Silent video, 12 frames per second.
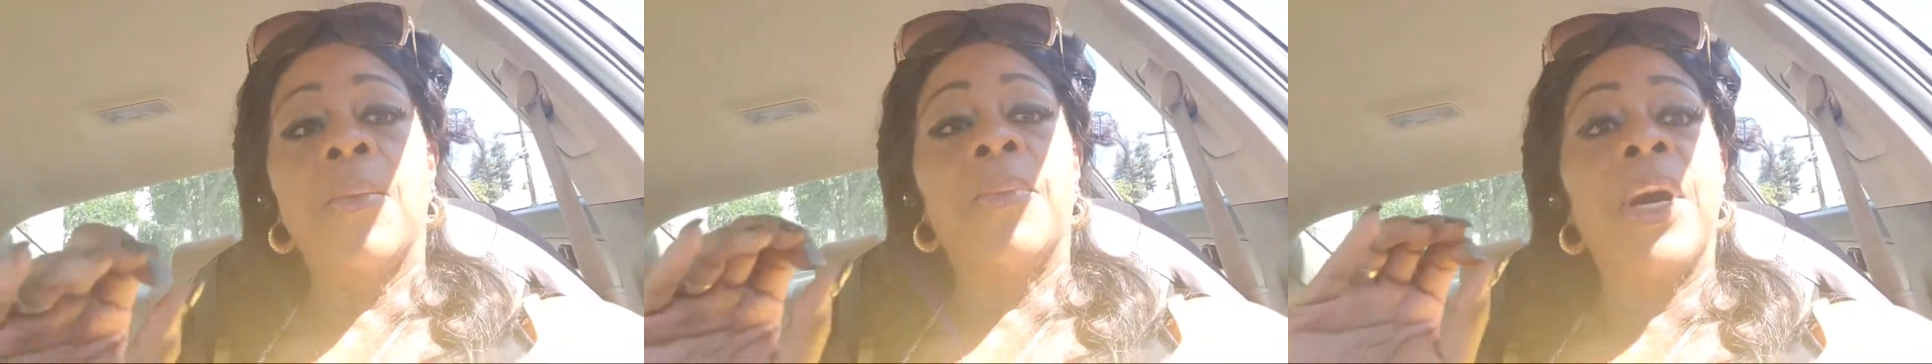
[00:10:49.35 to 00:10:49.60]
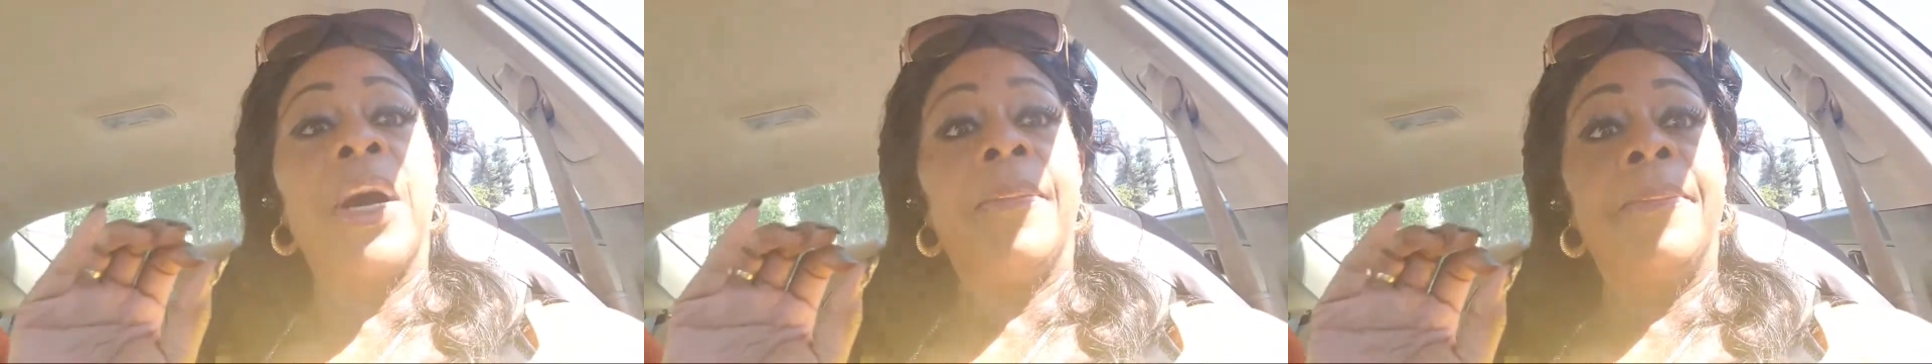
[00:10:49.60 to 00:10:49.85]

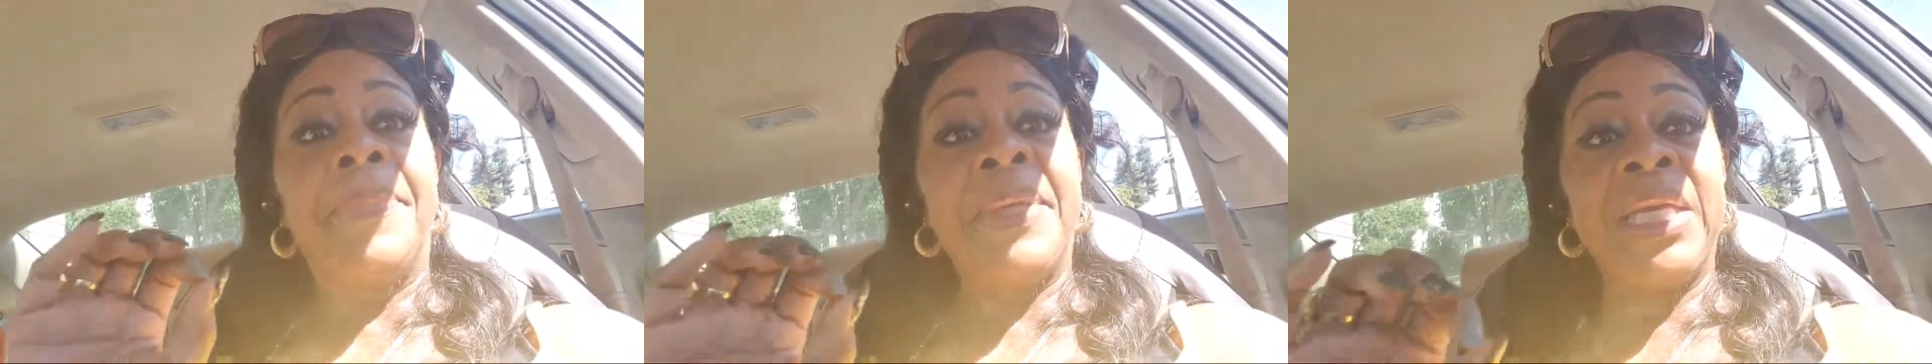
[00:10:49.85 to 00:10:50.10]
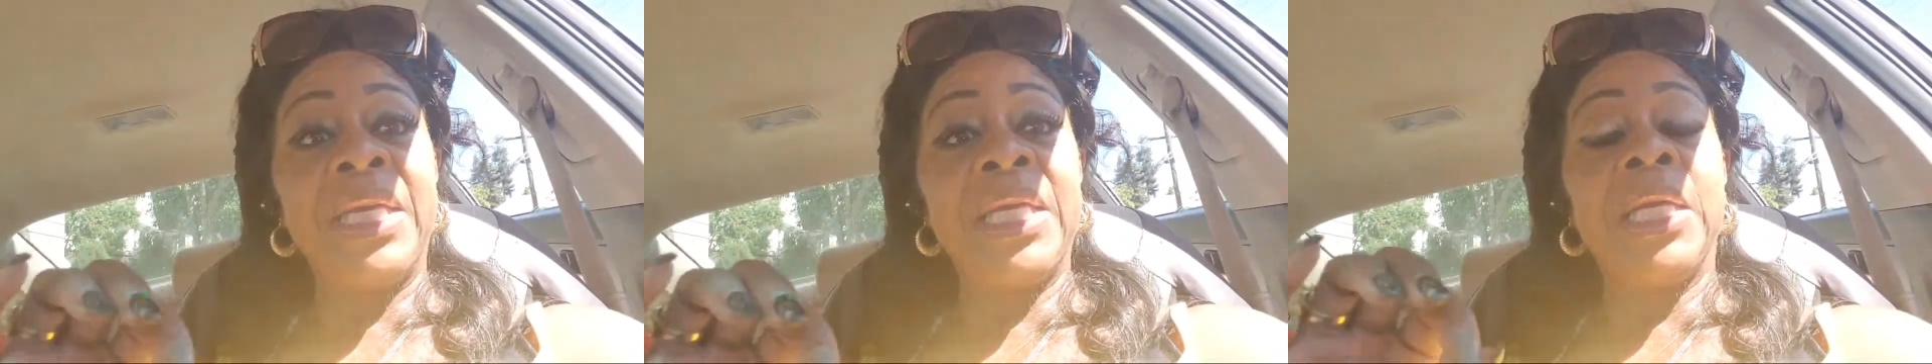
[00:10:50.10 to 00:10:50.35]
But
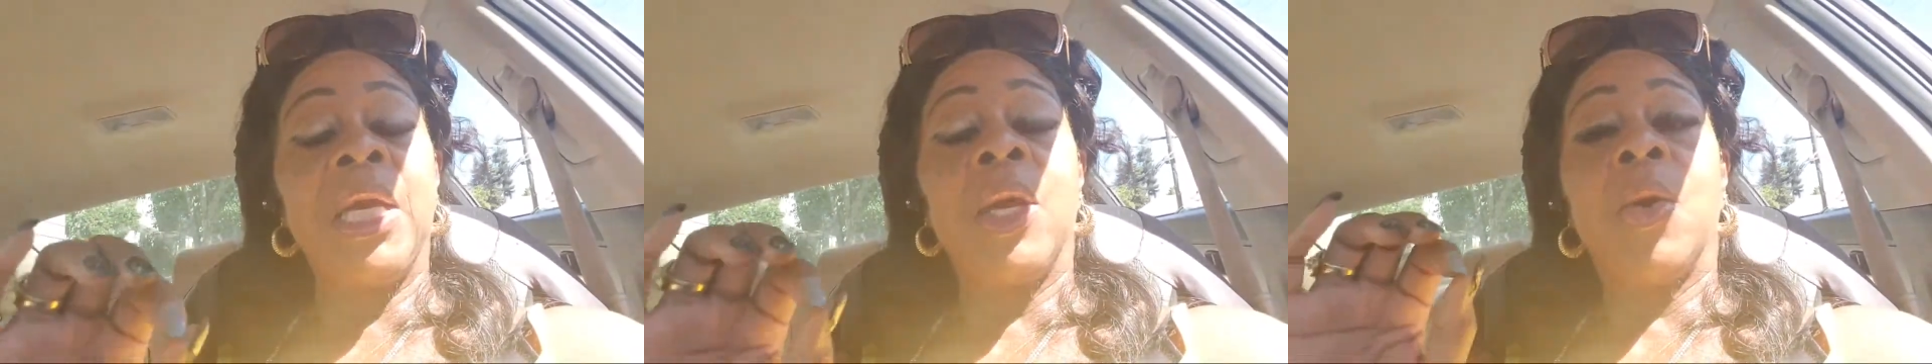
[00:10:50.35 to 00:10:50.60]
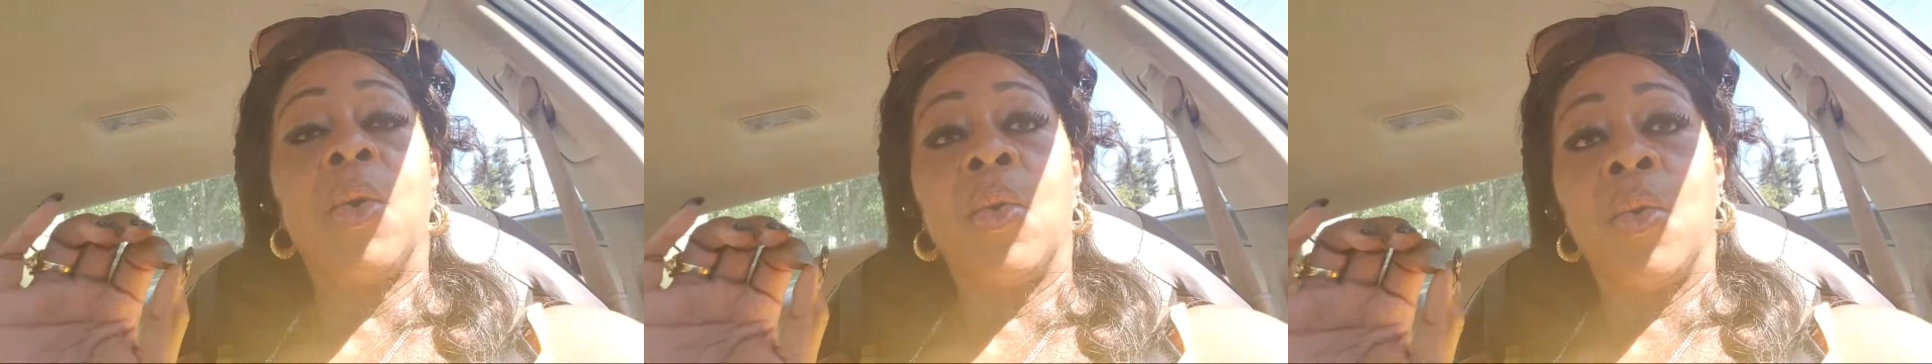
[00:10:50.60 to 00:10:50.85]

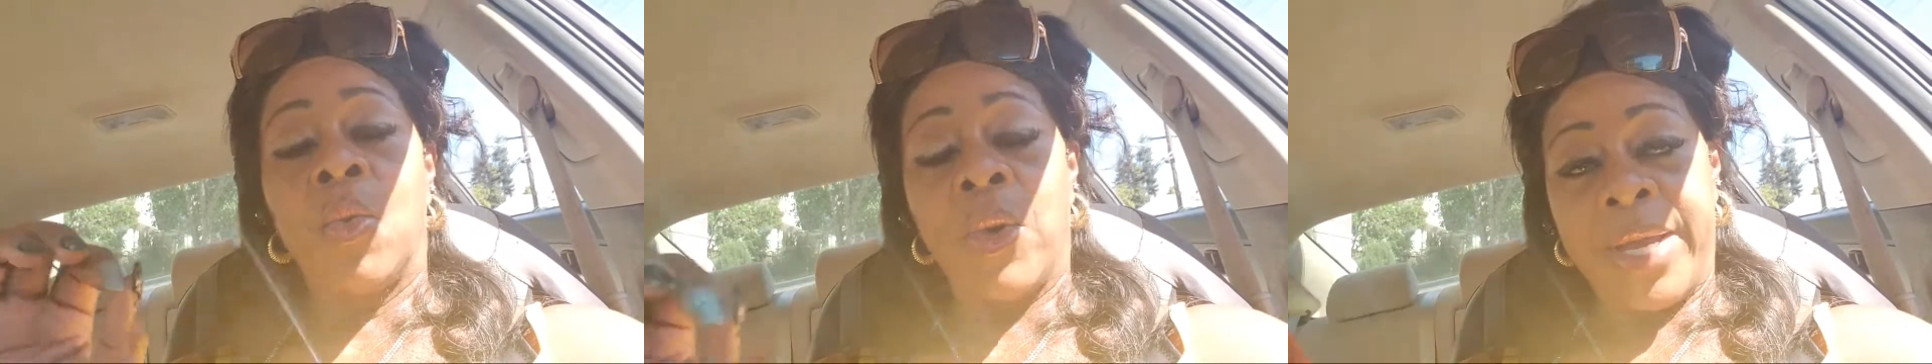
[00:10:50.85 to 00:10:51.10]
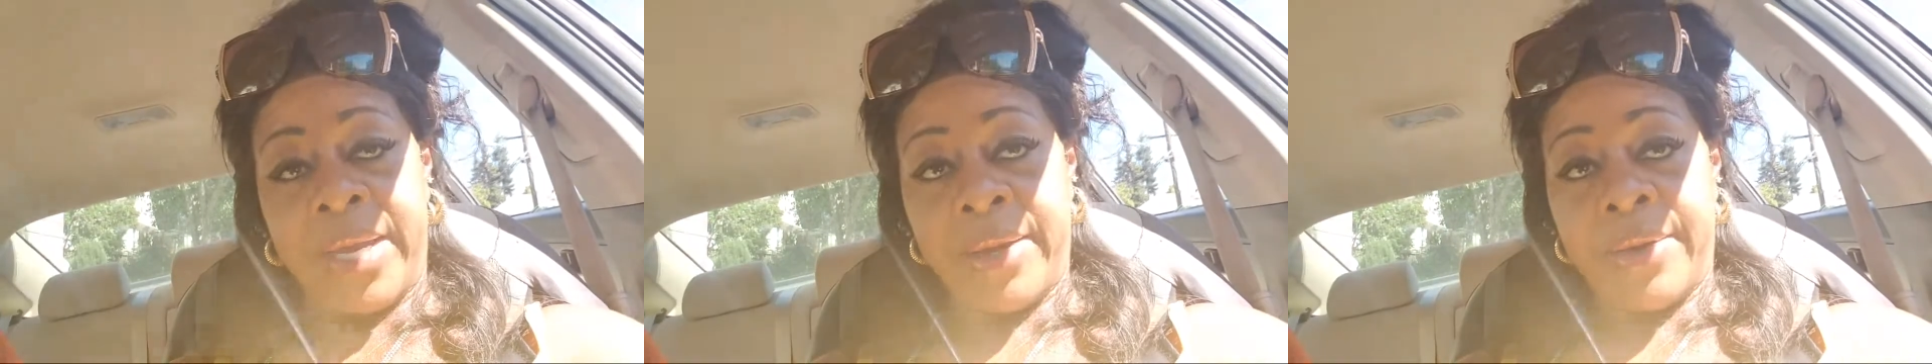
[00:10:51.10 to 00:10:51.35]

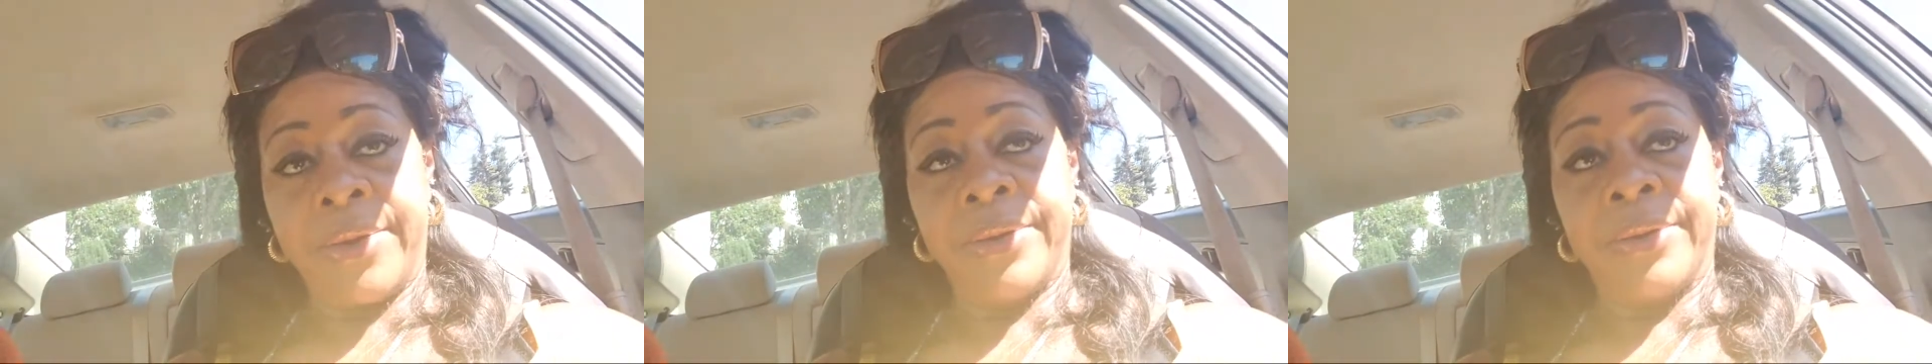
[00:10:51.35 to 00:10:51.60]
beware.